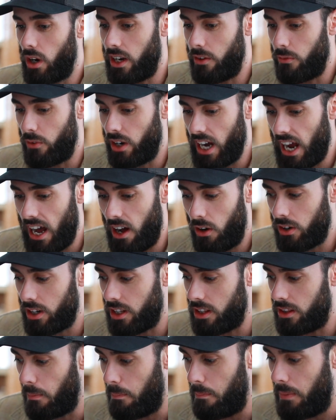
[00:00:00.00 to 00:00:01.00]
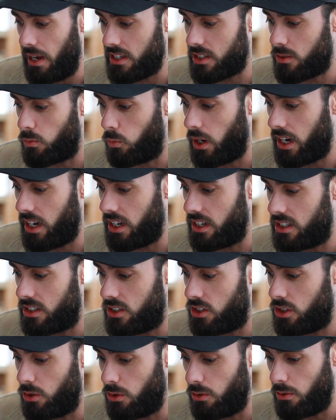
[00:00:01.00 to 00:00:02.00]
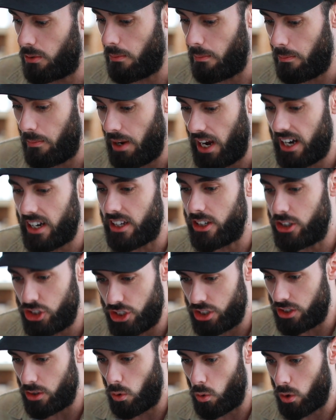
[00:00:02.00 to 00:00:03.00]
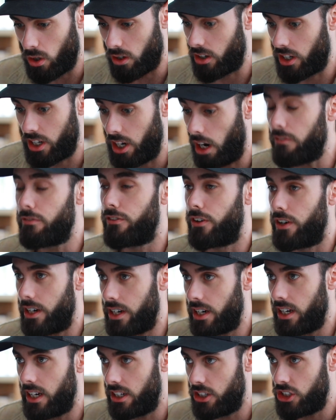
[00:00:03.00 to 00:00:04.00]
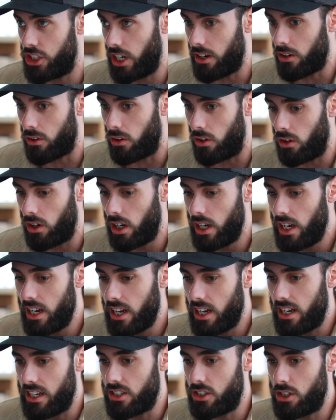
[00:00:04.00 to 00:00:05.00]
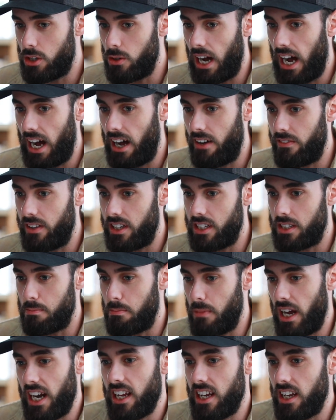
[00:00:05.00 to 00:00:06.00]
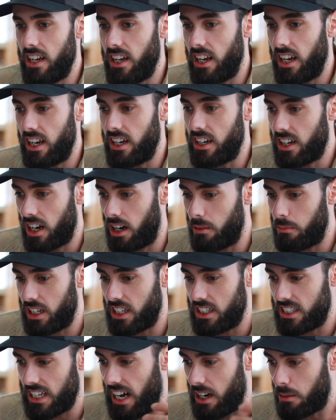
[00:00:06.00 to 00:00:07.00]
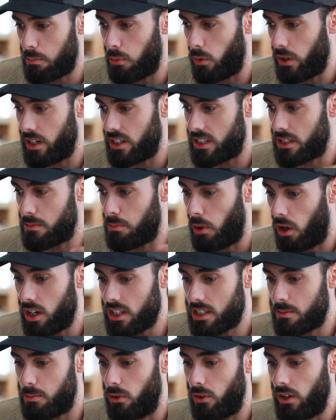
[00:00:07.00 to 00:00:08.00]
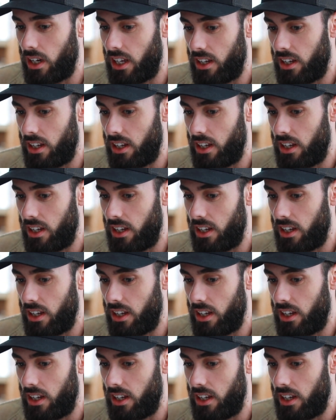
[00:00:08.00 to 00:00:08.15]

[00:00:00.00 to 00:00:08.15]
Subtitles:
in reality, the best way to manage or govern in general is to have as many incoming data points as possible.